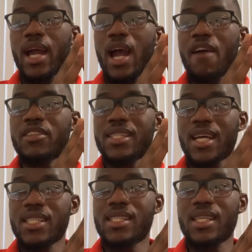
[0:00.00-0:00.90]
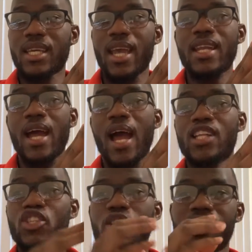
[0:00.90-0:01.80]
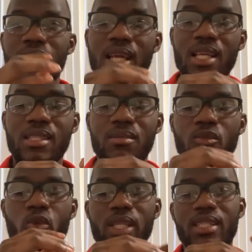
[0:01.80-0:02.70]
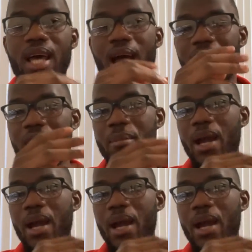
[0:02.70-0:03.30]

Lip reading: I have statistic and I adjust it as with time.